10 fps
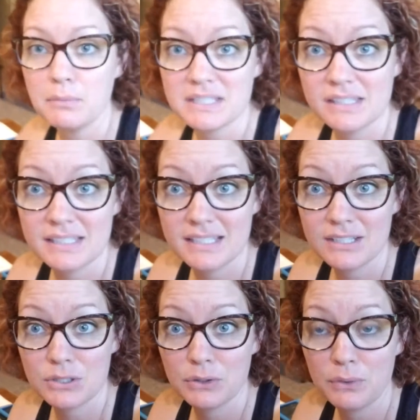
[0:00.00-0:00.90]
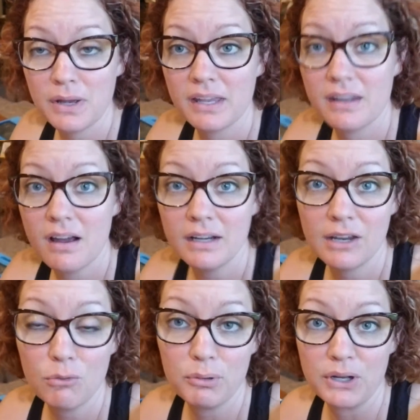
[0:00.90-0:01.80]
was listening to an
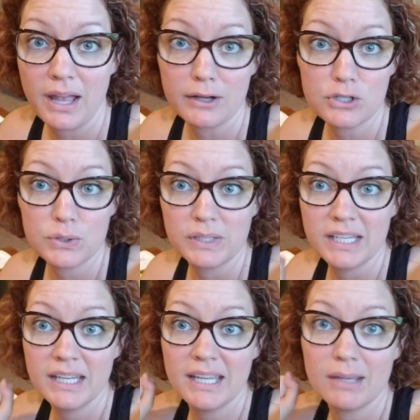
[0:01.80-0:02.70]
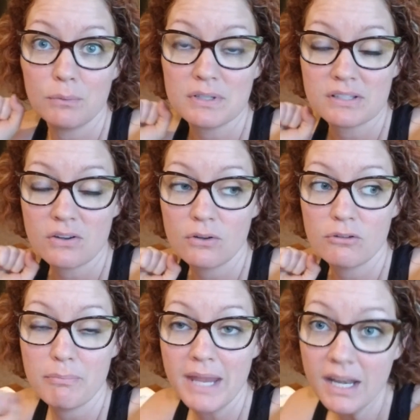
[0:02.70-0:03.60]
audiobook actually. It was
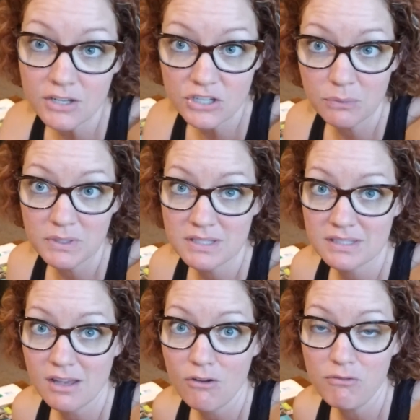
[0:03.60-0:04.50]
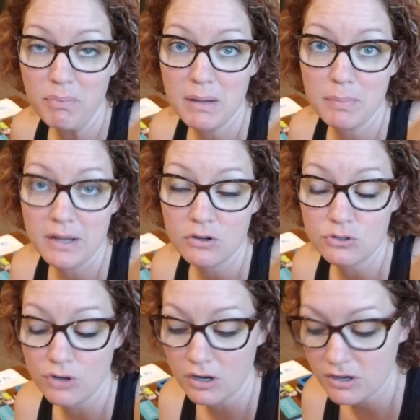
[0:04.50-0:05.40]
called Managing Oneself by Peter
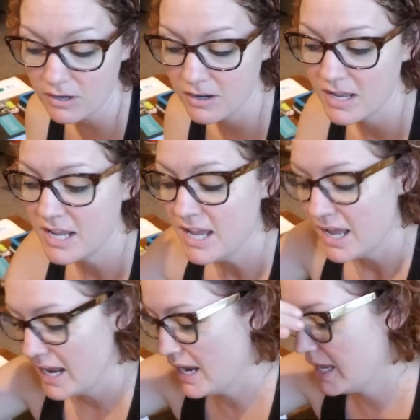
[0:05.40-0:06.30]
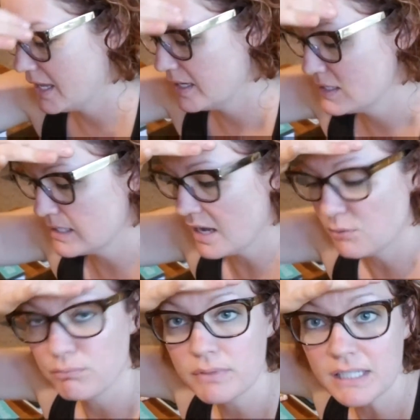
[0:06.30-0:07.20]
Drucker. And I
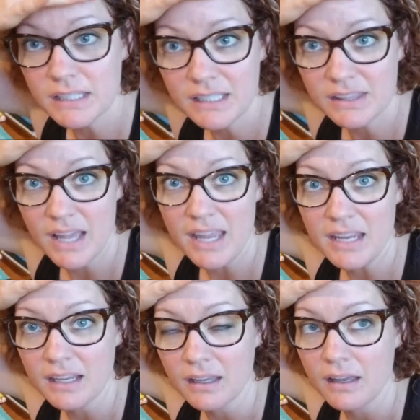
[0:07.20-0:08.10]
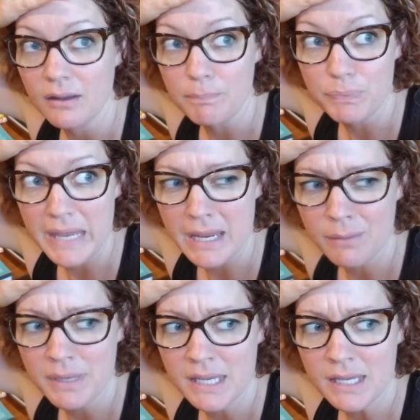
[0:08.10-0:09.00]
really like um,
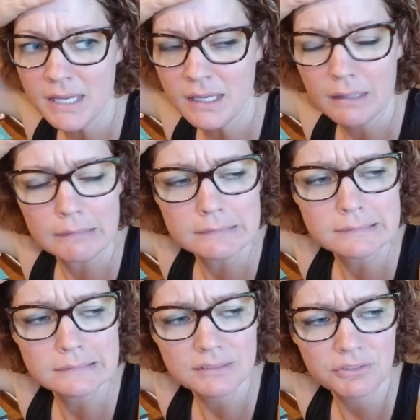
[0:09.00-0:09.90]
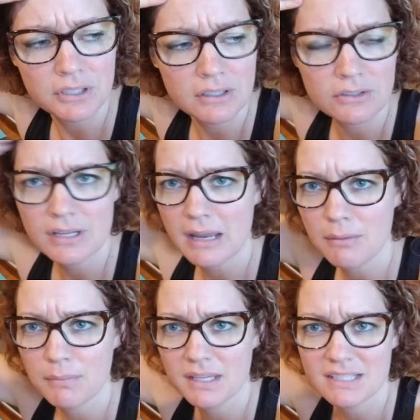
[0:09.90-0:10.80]
Amy, oh, I forget her
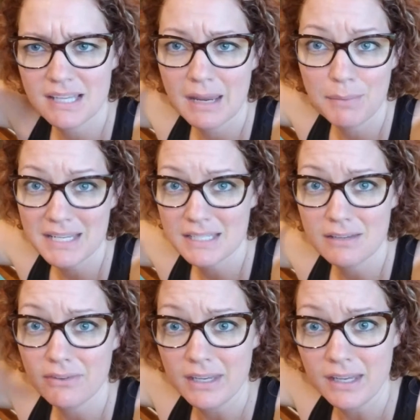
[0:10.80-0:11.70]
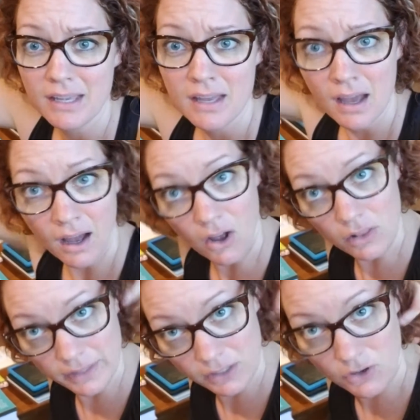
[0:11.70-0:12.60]
name. It's Amy TV.
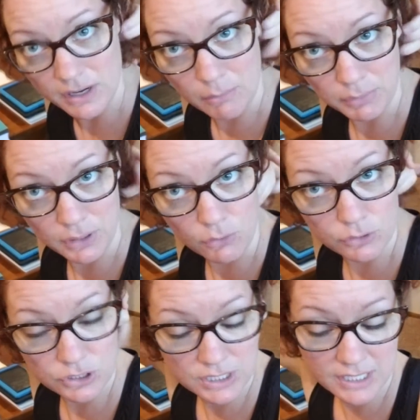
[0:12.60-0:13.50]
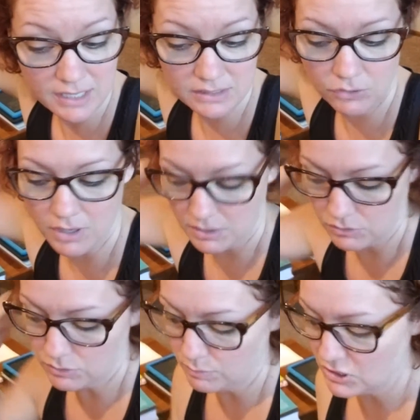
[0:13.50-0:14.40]
I'll link her down below. She has a great
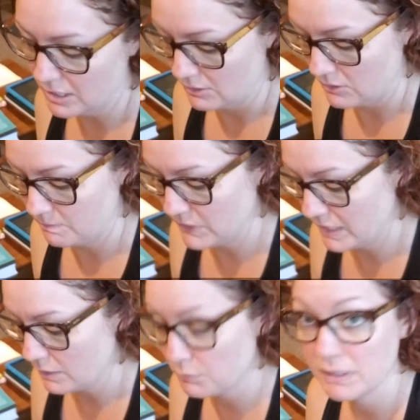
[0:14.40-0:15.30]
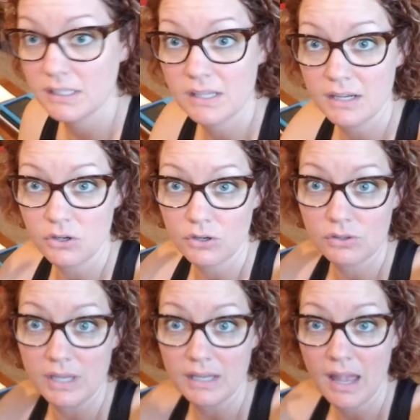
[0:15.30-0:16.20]
YouTube channel and I really like her
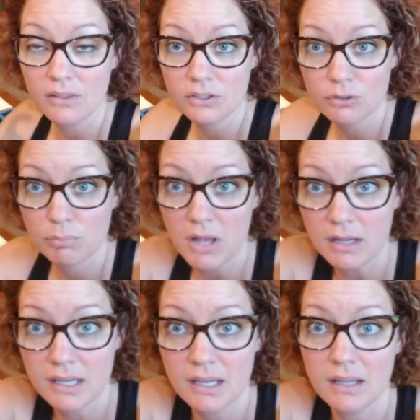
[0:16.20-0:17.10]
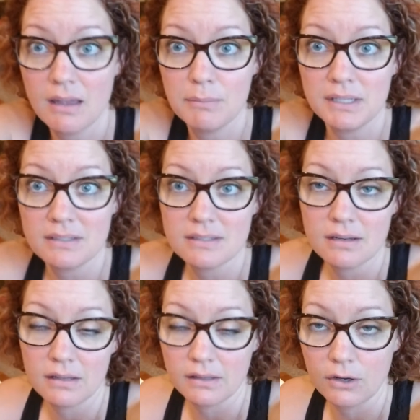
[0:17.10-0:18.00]
like calendar blocking. I mean, it's
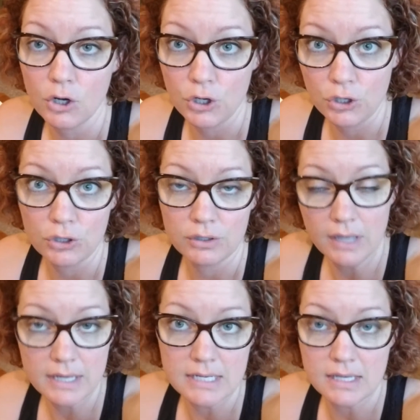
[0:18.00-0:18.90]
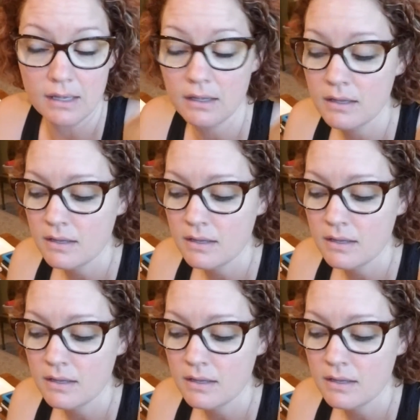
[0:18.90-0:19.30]
not like her idea,